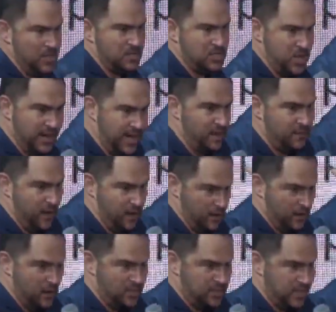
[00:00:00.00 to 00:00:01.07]
when you start getting
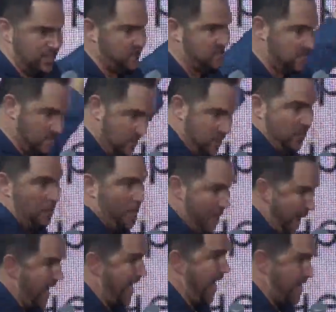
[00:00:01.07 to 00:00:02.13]
involved with those things, you're a
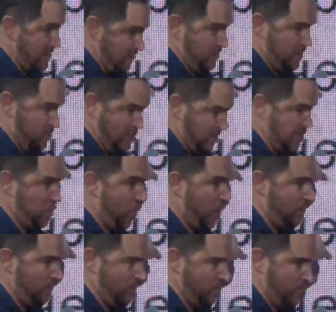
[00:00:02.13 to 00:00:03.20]
bad actor. You're
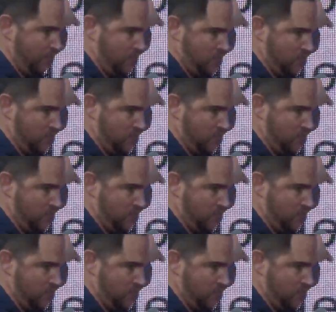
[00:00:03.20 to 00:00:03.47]
disqualified for the